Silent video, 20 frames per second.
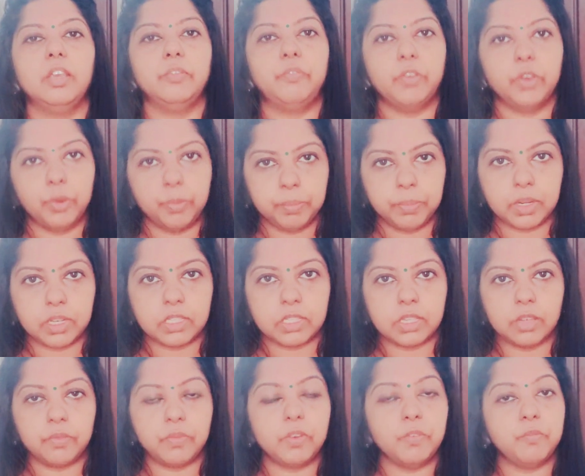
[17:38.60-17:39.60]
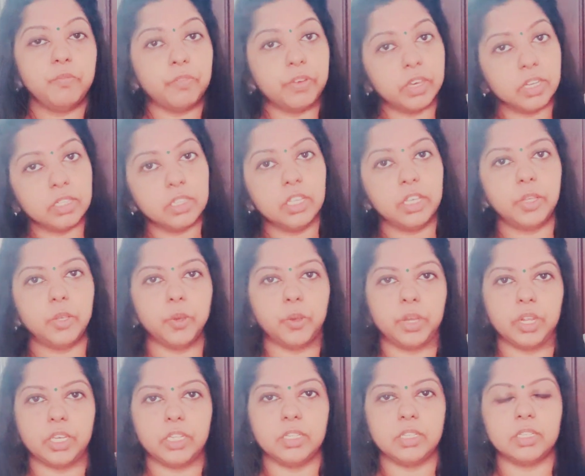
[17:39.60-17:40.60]
If I am receiving further
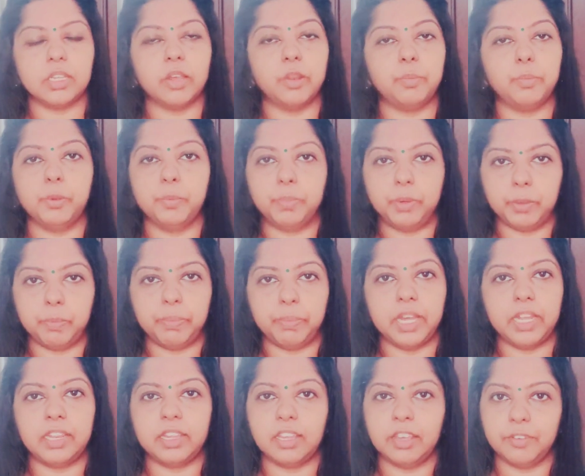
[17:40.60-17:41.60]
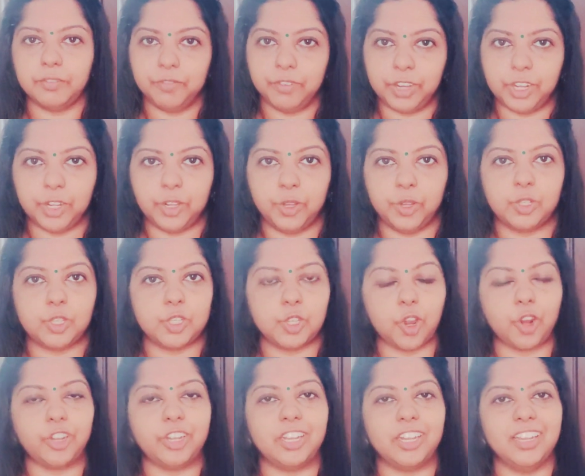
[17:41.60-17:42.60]
queries, I'll be preparing a video
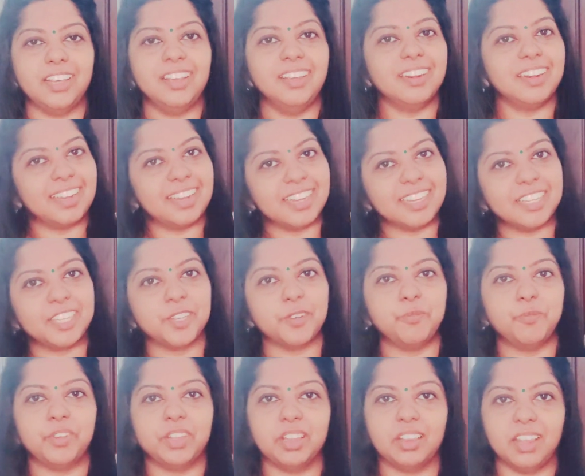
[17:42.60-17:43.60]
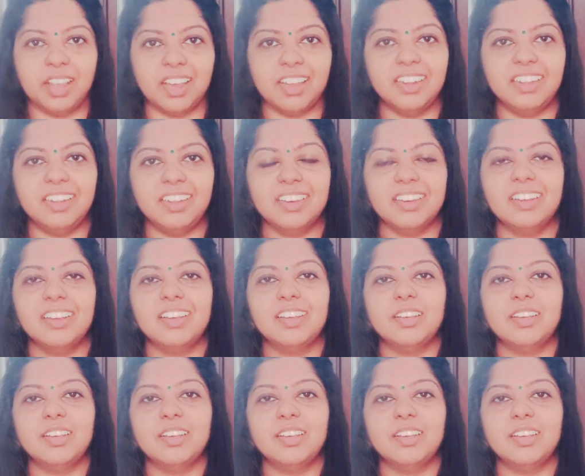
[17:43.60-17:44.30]
shortly related with that.